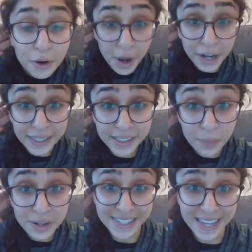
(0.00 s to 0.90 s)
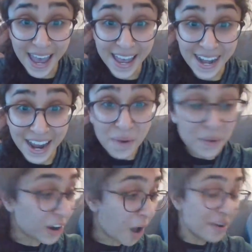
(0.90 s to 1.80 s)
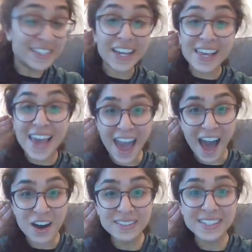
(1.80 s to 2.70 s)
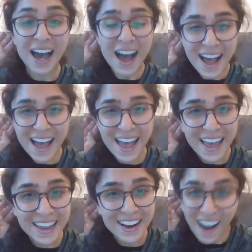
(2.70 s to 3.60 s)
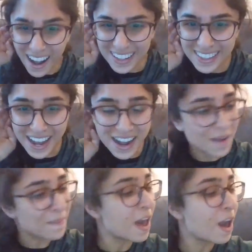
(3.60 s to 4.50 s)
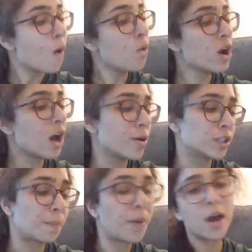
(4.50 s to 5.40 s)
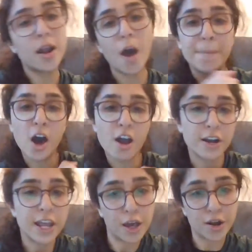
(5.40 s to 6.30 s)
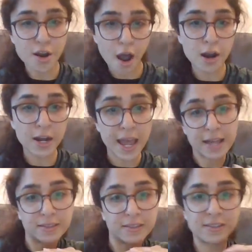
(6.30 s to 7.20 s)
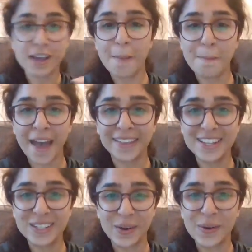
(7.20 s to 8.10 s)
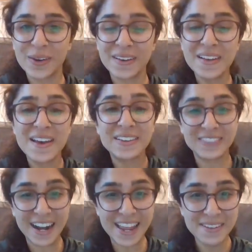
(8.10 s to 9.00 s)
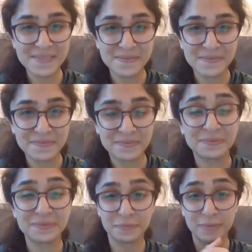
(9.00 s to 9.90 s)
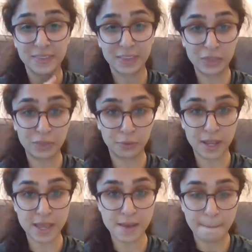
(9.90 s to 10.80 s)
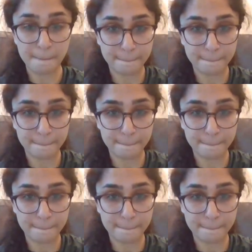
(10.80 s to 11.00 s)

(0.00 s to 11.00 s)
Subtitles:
Oh, I heard someone say it. We're going to count on. Awesome. We're going to put a part in our heart and stop at the total. Ready? 3,